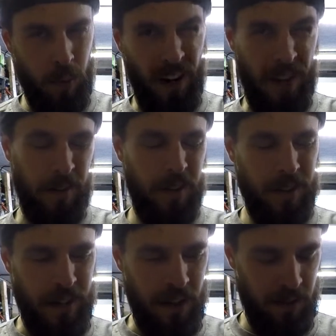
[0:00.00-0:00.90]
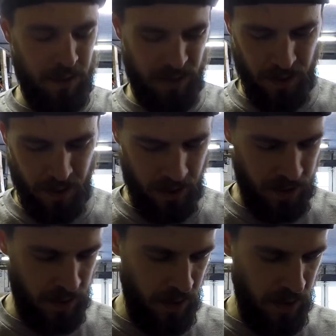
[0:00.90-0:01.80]
I'm going to do now, decided
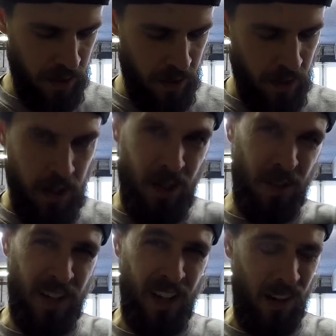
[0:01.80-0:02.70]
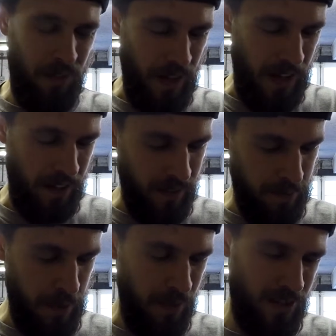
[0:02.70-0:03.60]
I'm gonna cut off that excess
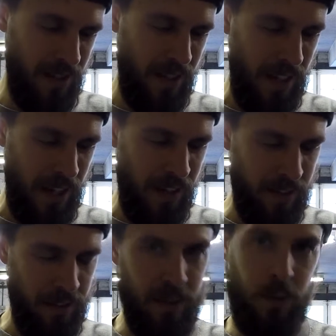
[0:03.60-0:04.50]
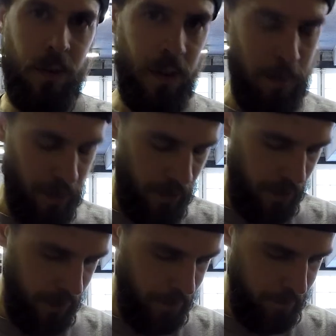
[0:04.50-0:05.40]
metal just in case, because I don't want to like put it
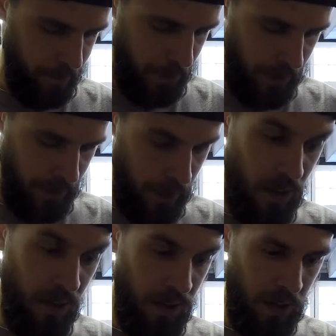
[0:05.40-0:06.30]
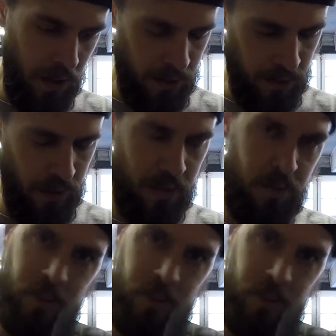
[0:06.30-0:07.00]
on and be like, oh look, it's